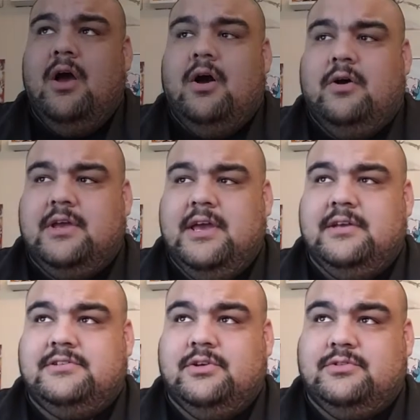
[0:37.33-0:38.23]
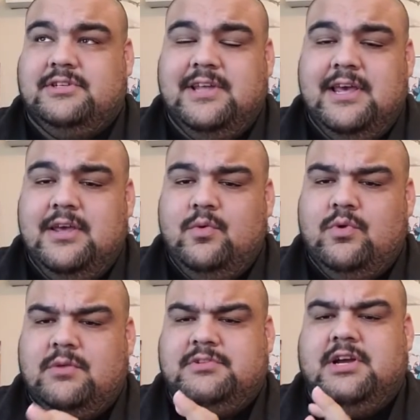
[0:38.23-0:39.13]
Okay, so today we're
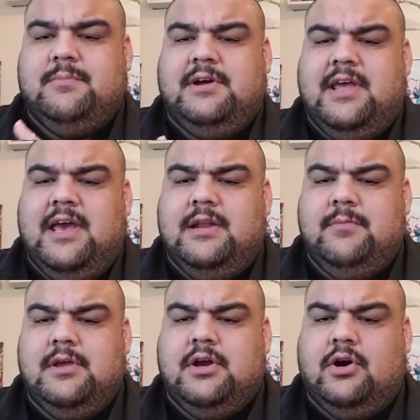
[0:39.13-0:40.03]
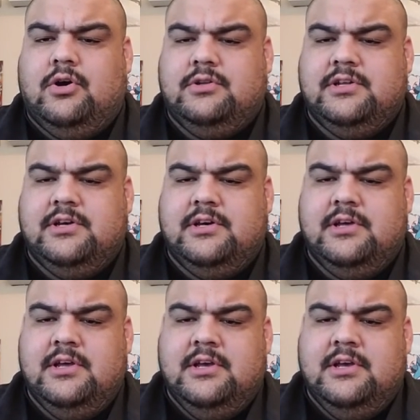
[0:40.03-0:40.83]
going to be talking about an anime called uh,